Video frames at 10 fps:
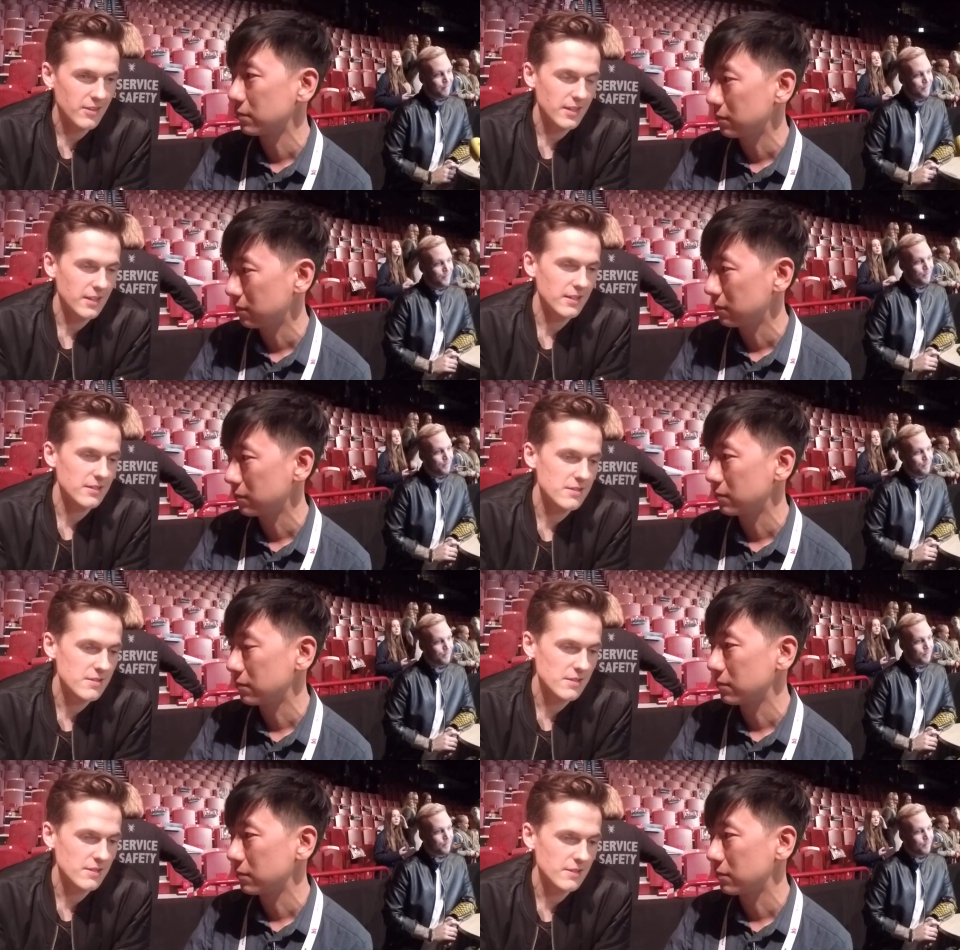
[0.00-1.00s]
Speaker 1: I think
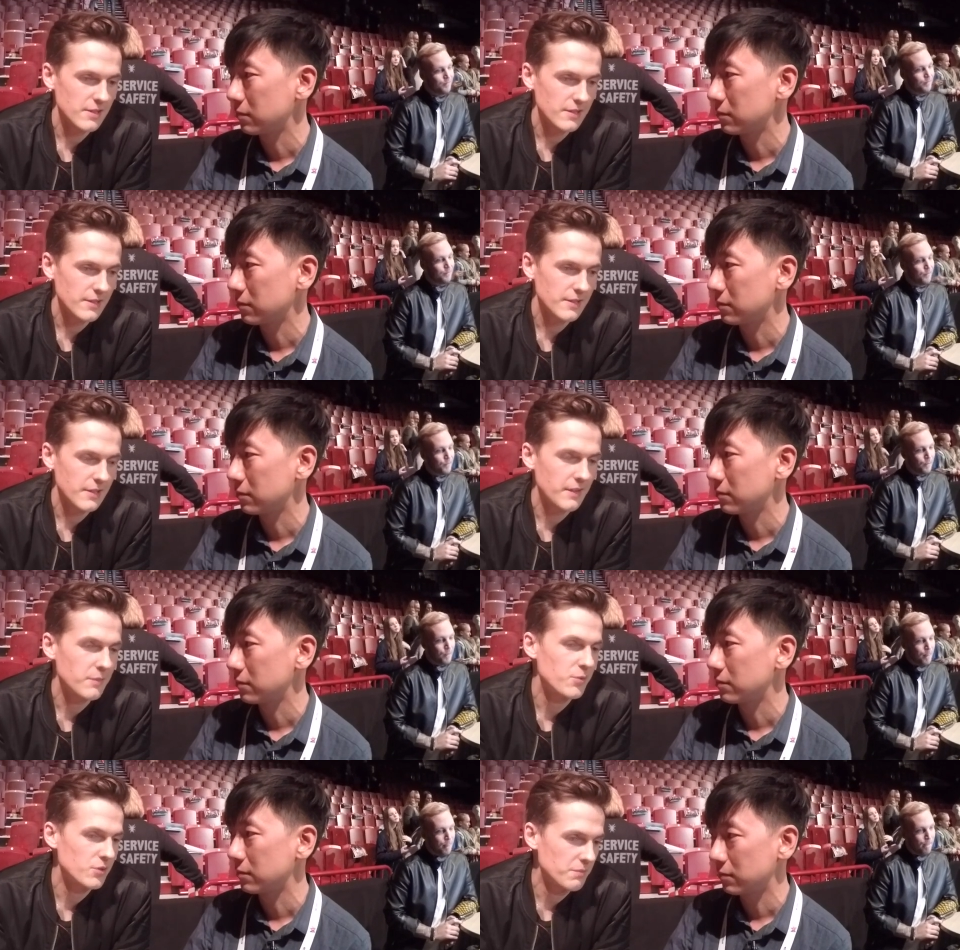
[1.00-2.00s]
it's... Uh, and
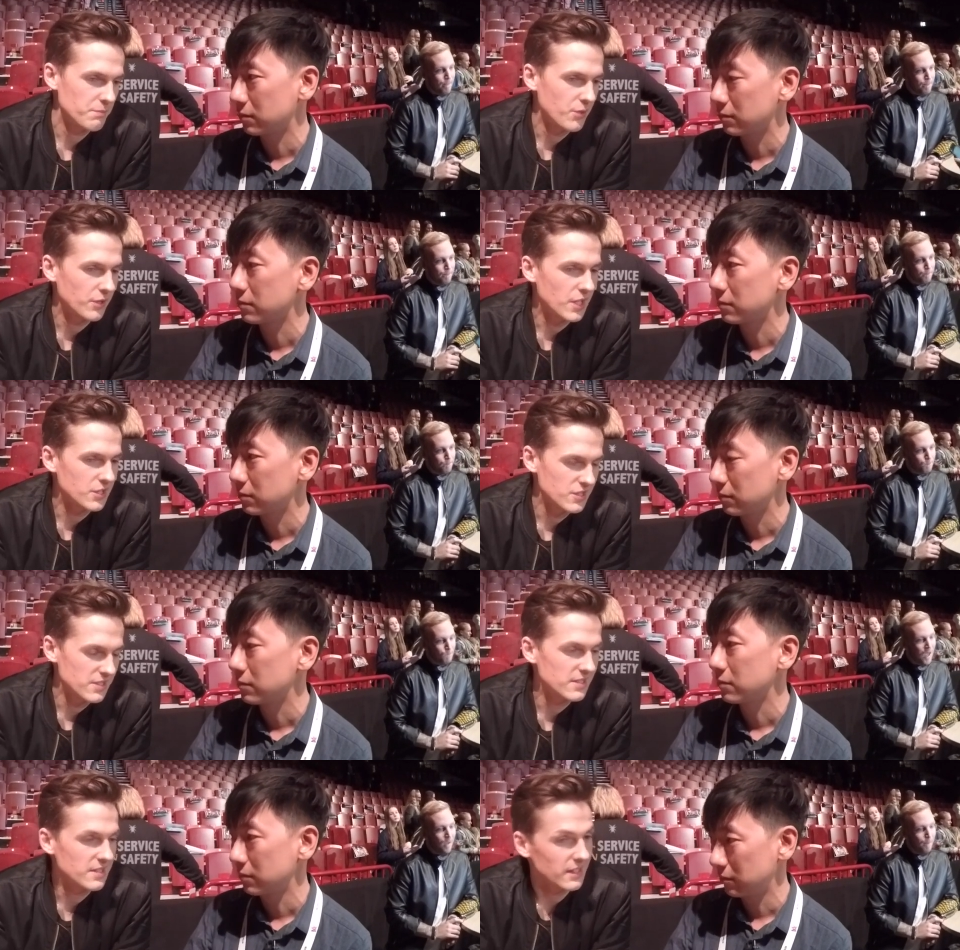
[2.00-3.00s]
the pro
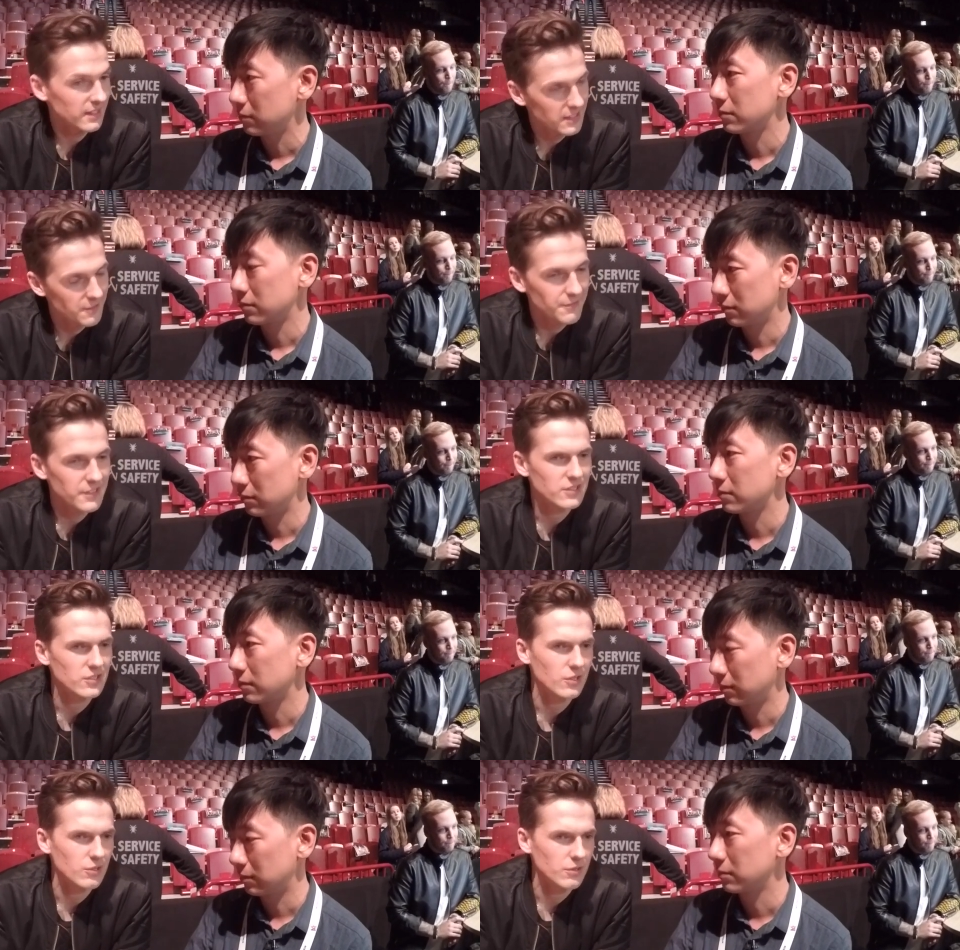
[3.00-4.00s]
productions is a little different,
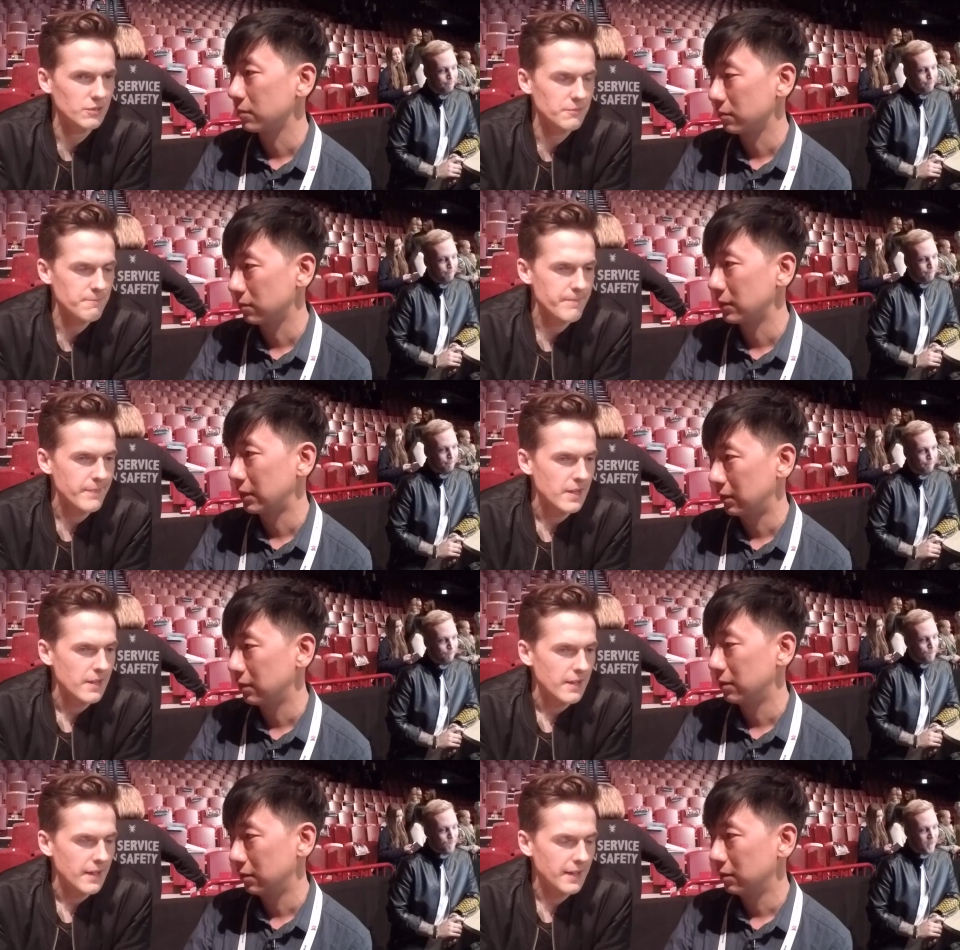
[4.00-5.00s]
so
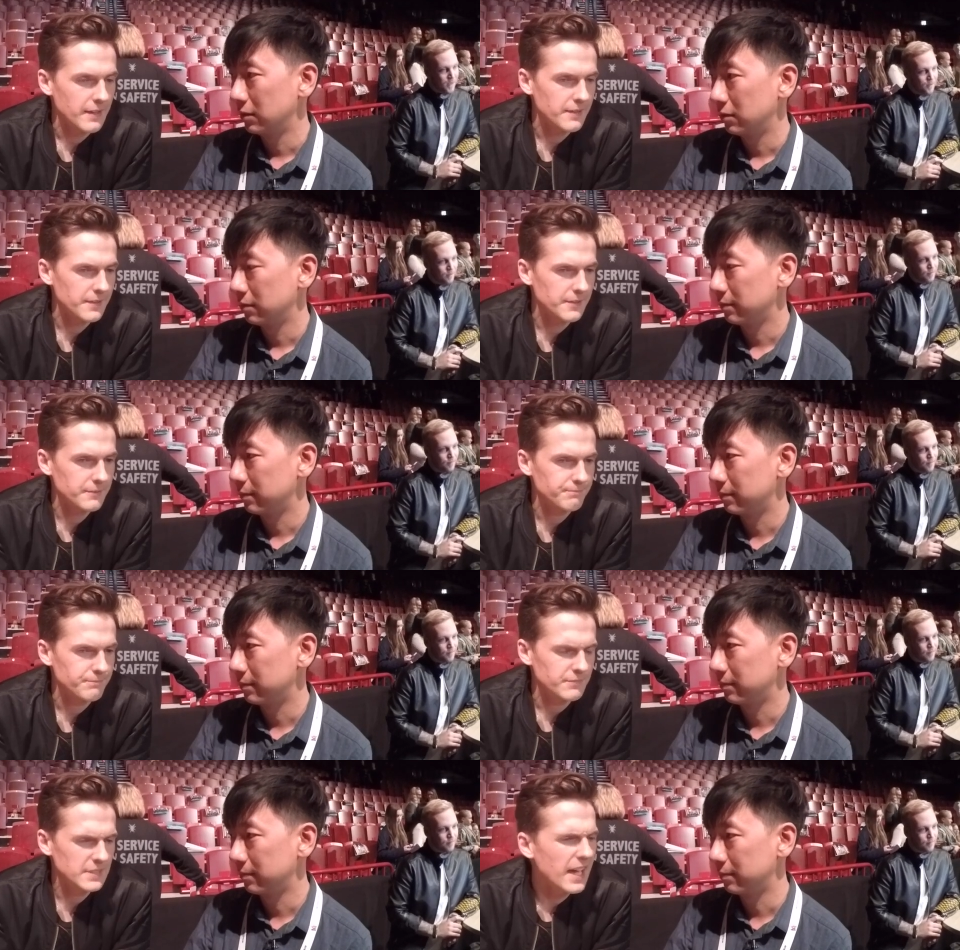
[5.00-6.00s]
and uh,
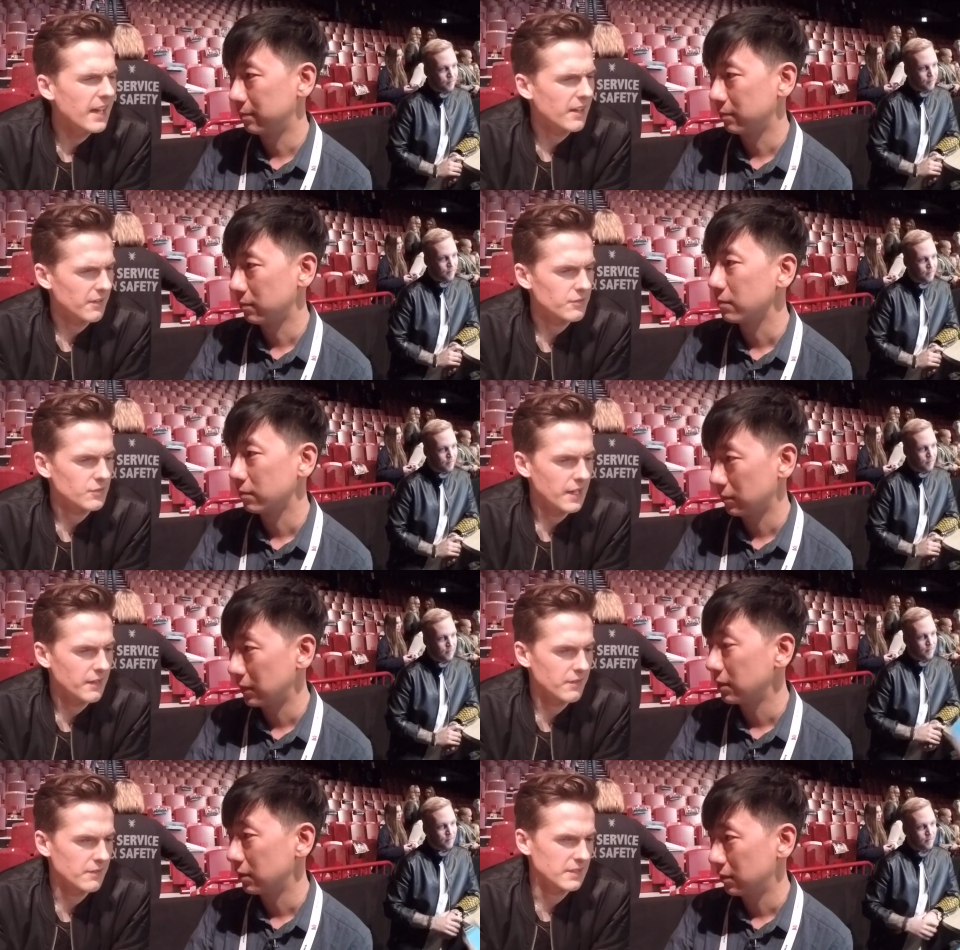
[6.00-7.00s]
yeah,
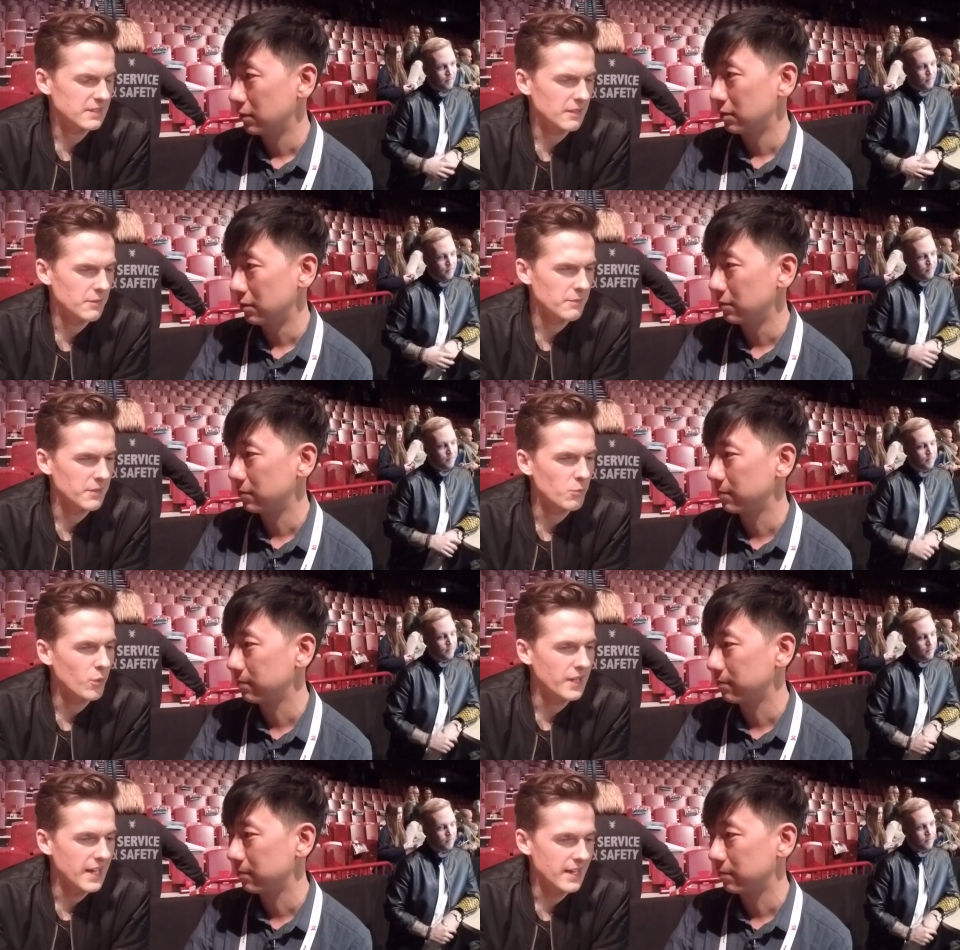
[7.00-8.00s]
and it's a little bit
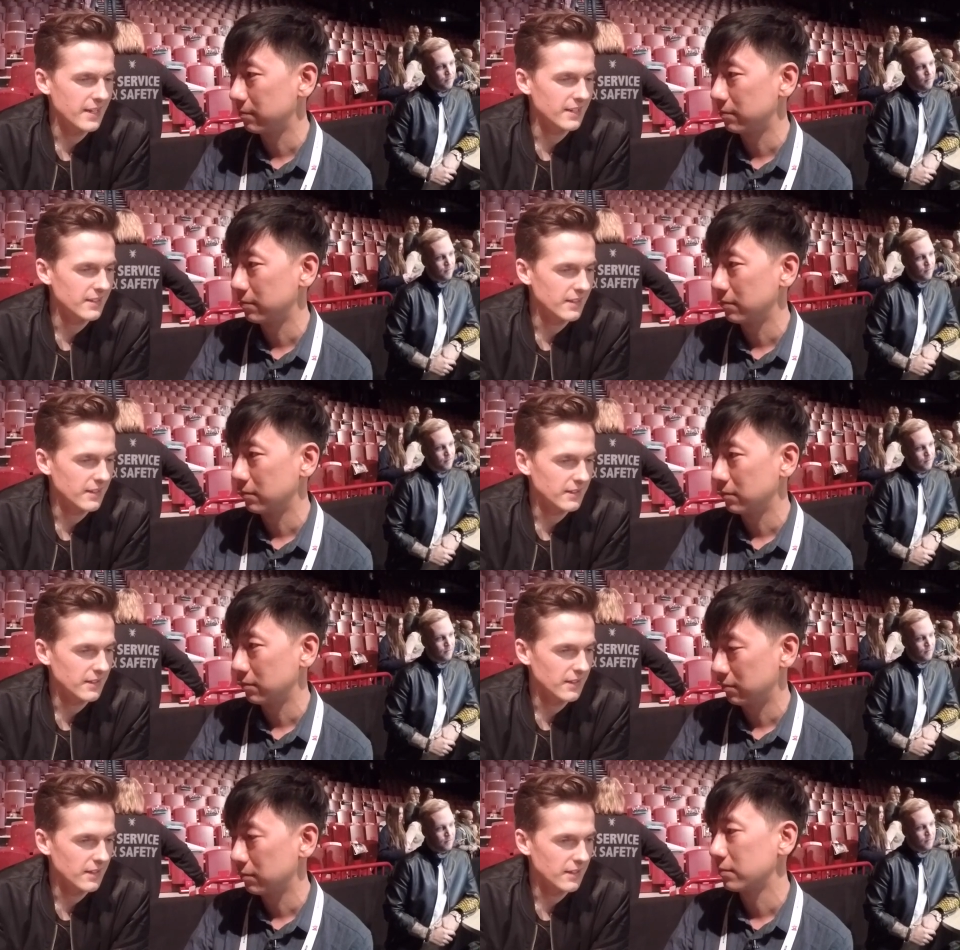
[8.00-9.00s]
more naked in the in
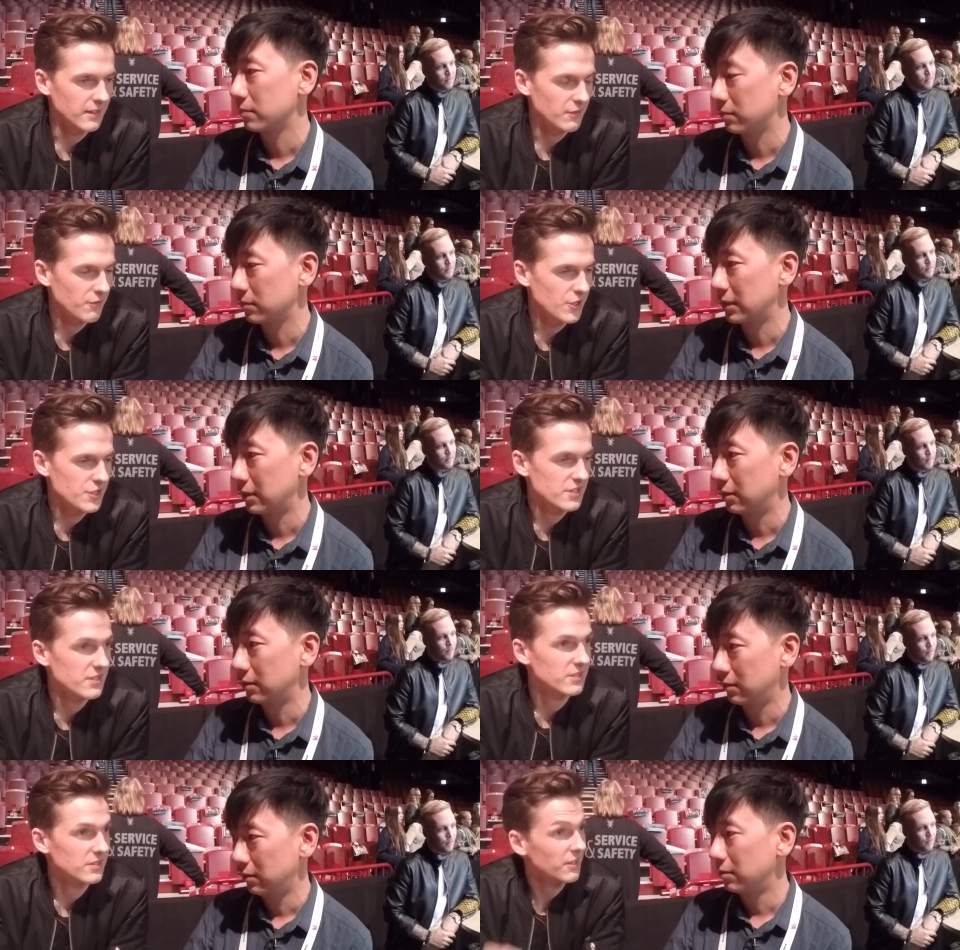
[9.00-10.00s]
the in the
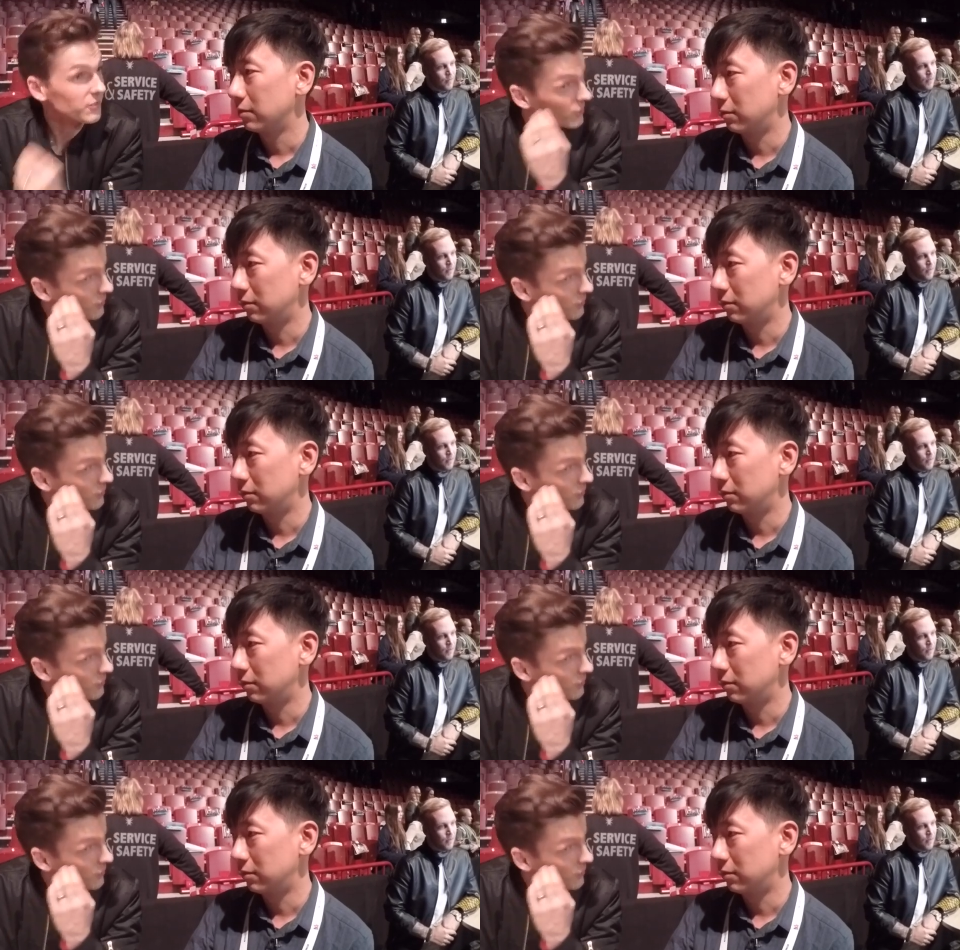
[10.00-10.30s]
verses and stuff.